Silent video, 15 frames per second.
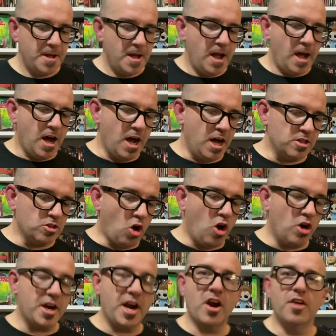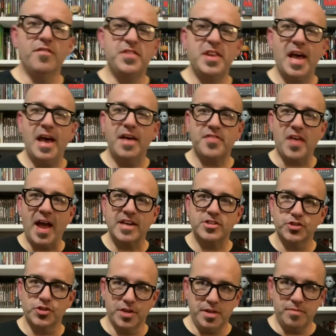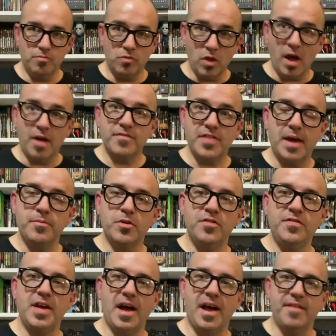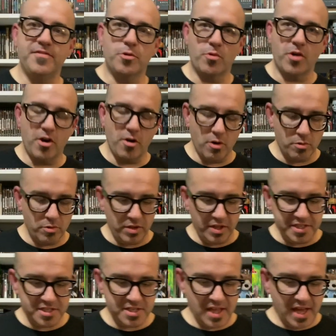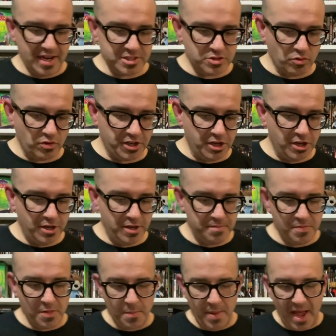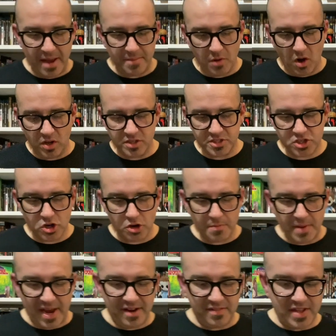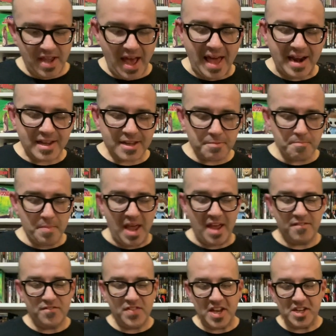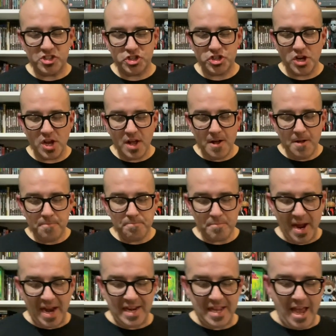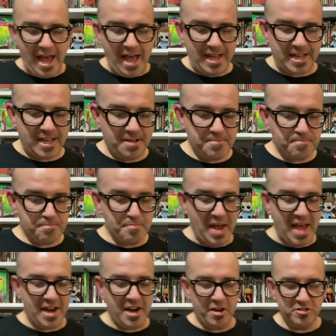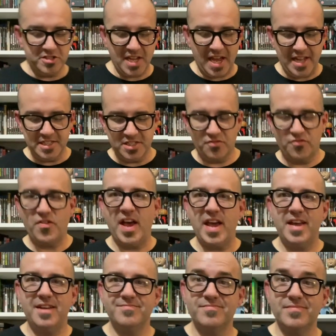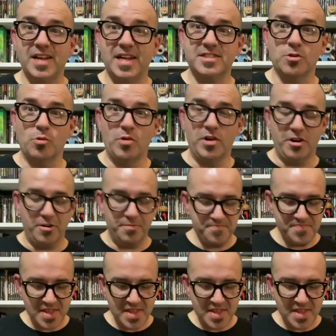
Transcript: Long Hair of Death, I actually love that movie. I have the rare release of that. It's really good. The Mad Monster, Man in the Attic, Manfish, Maniac, Manos, Hands of Fate. That's a winner.